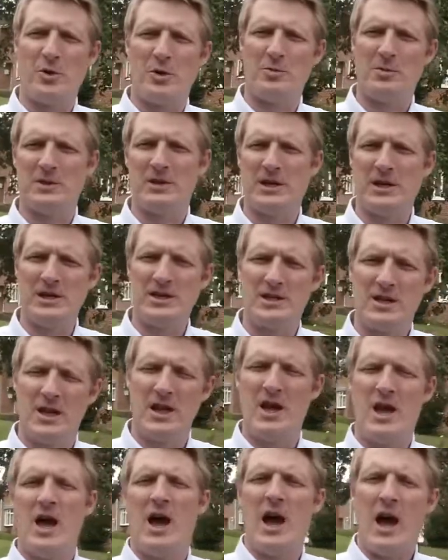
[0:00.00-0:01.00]
properties,
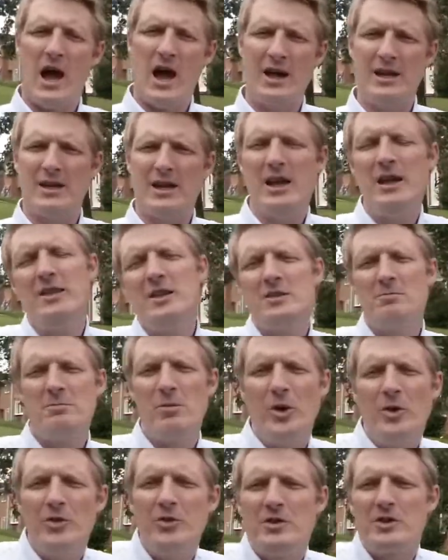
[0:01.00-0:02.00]
and in this
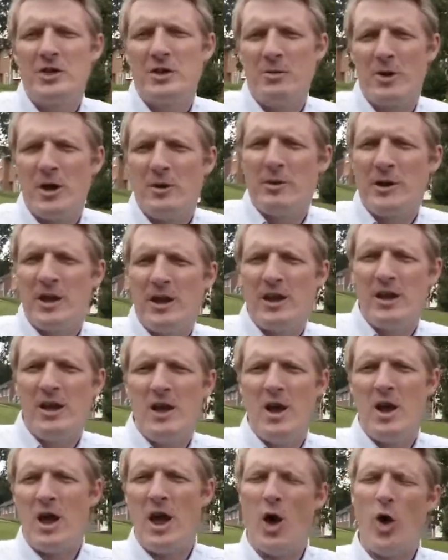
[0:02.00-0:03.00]
modern suburbia,
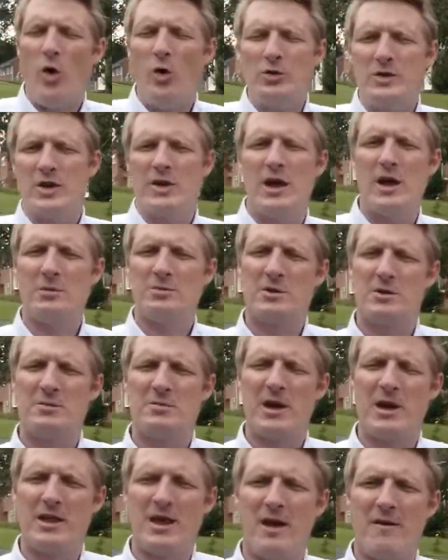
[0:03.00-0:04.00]
also helps to
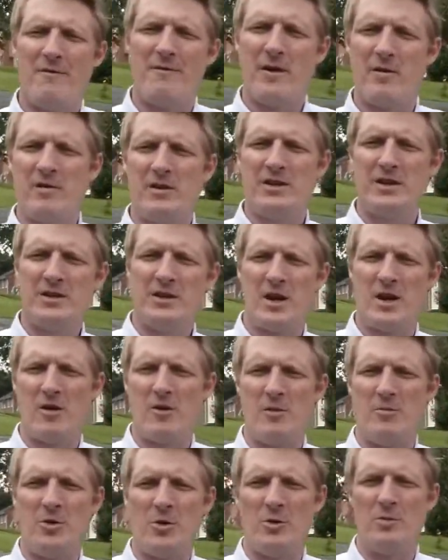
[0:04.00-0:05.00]
make that very
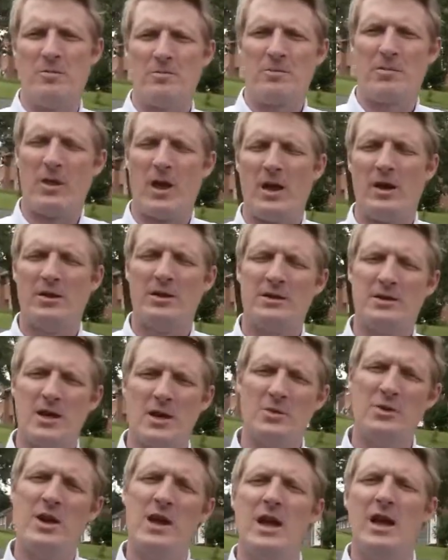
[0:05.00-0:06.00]
desirable.
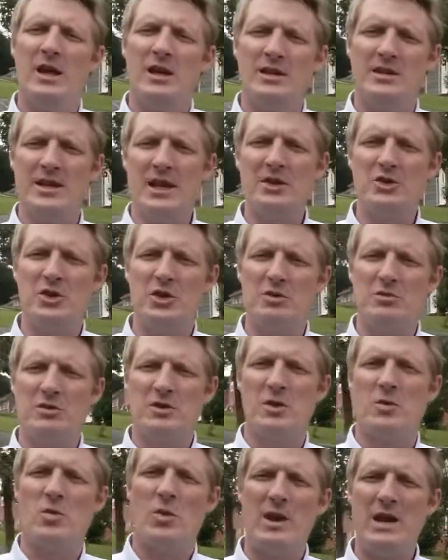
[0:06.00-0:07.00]
So stay
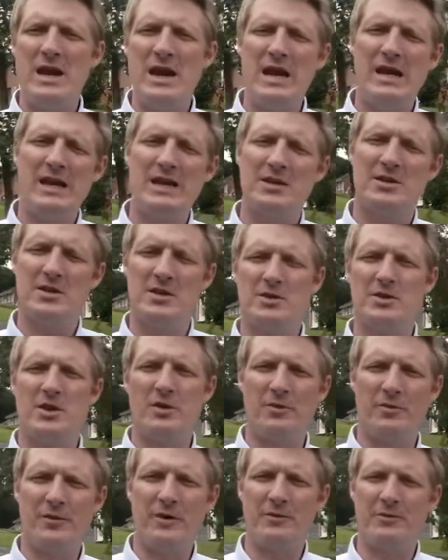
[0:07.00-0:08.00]
tuned, we're nearly into the
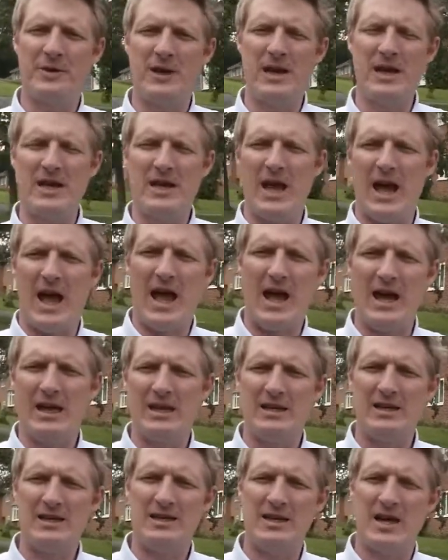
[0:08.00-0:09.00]
top 15,
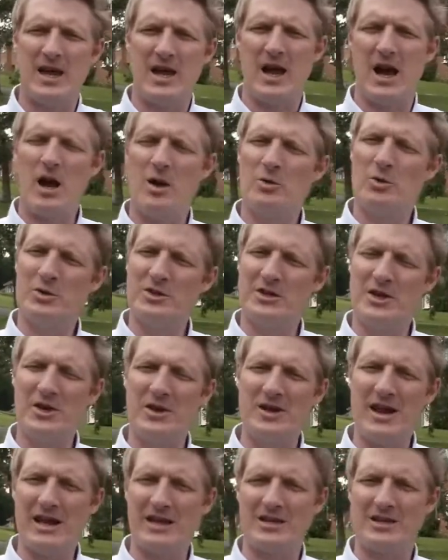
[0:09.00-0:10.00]
and I will see
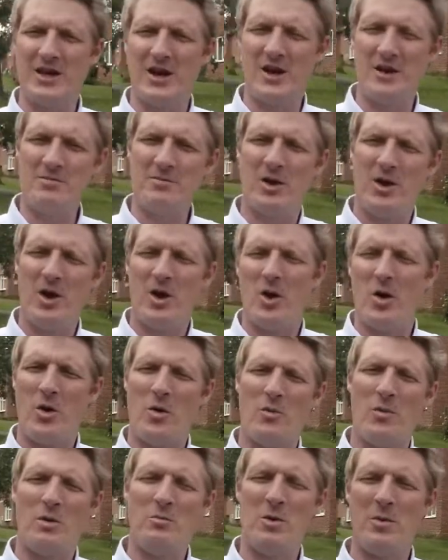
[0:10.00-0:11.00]
you next time
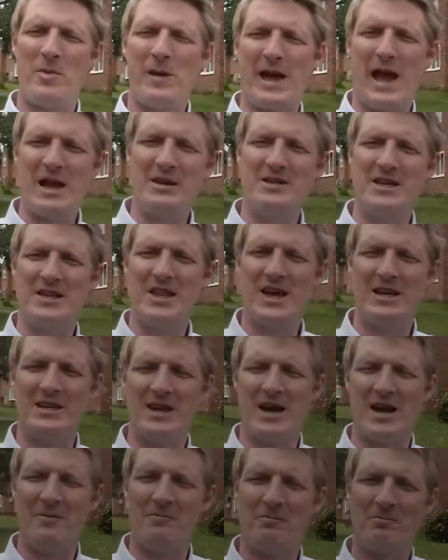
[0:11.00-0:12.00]
when we'll be counting that
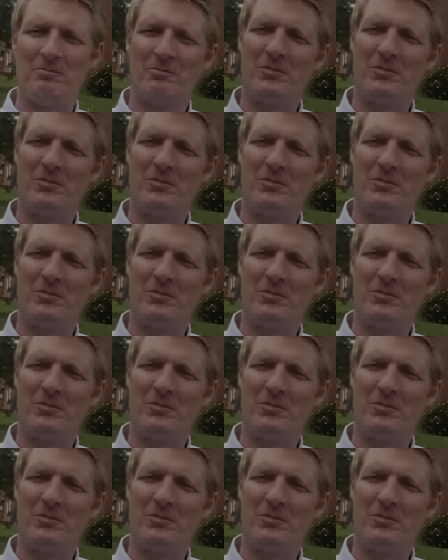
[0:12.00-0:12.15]
down.